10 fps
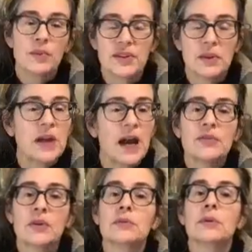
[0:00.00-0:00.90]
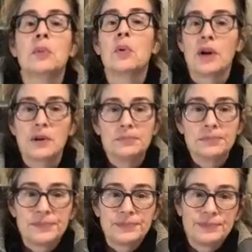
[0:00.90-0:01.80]
it was some kind of a reporter.
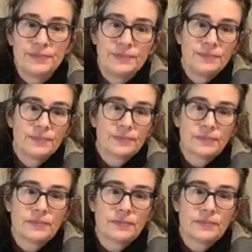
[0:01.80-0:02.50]
Um,